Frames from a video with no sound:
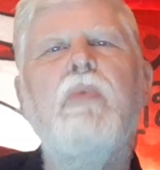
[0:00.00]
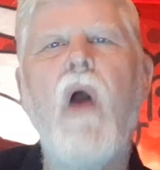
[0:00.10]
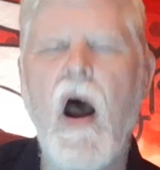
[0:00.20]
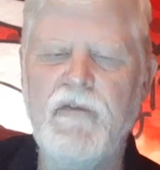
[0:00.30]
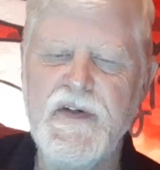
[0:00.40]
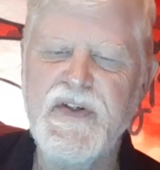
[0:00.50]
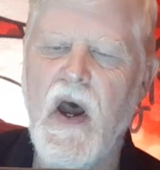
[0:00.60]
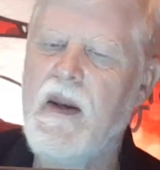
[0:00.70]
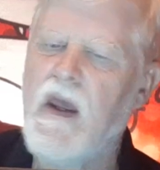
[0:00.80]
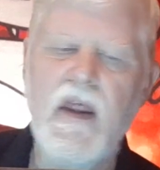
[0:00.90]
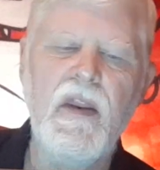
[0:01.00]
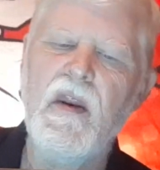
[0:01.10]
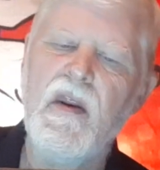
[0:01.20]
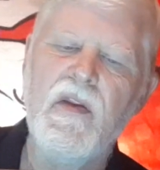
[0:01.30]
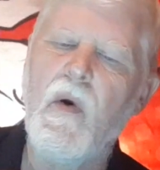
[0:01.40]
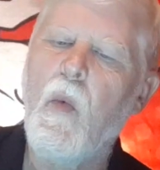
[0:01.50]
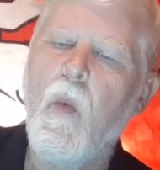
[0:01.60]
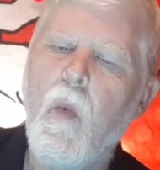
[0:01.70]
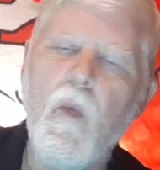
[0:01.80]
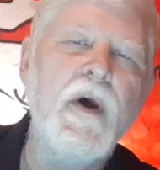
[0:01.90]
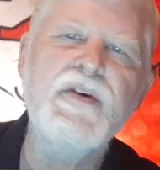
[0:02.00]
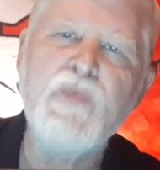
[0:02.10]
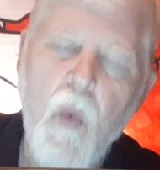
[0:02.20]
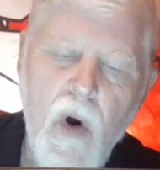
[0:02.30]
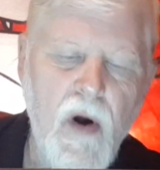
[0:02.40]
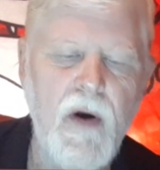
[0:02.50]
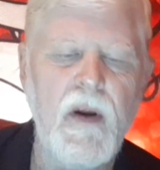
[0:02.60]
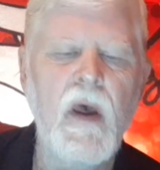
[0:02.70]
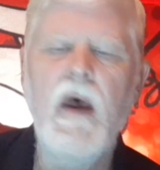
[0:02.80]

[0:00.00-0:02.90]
prophesied in the, his word